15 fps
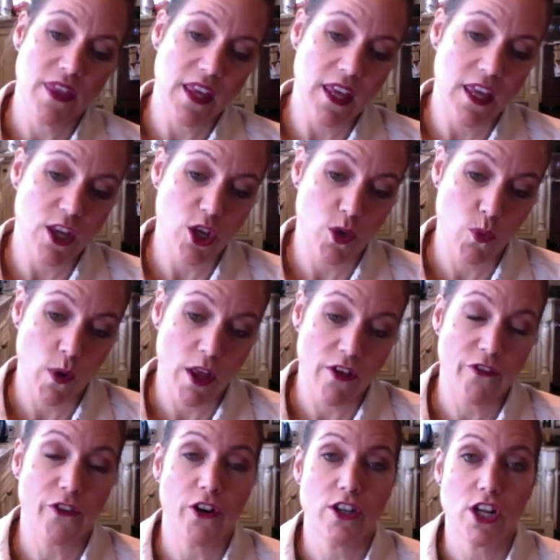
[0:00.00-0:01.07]
the Goodwill
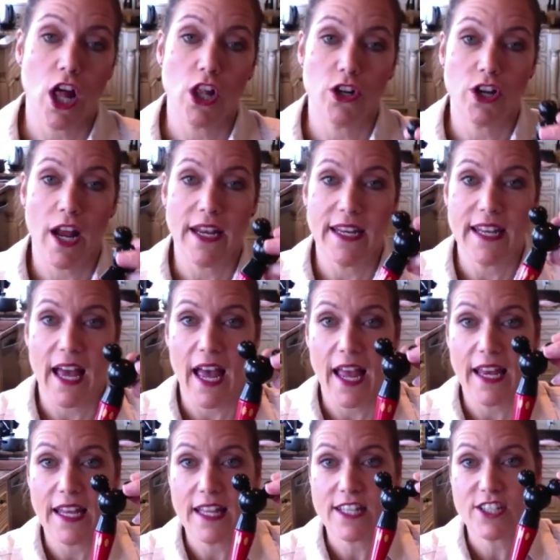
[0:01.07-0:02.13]
for
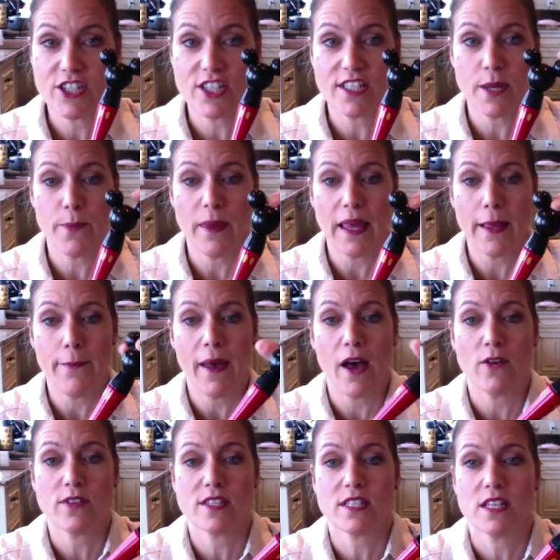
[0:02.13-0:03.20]
$1.99. It's just a Mickey
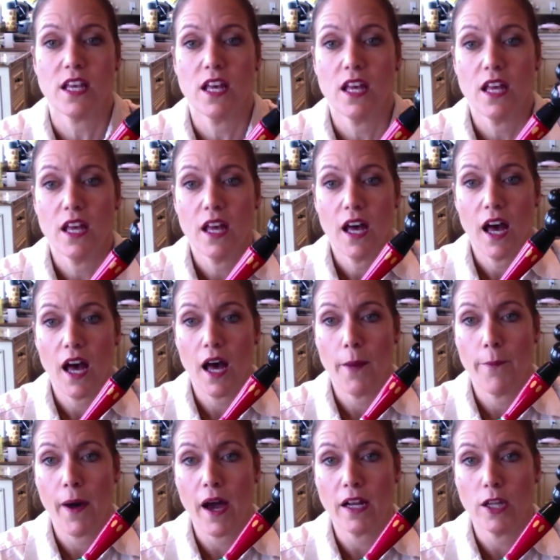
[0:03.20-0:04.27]
Mouse
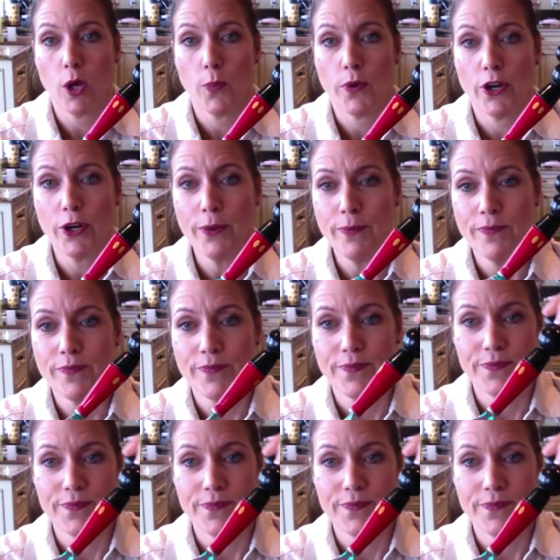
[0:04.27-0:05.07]
bottle opener.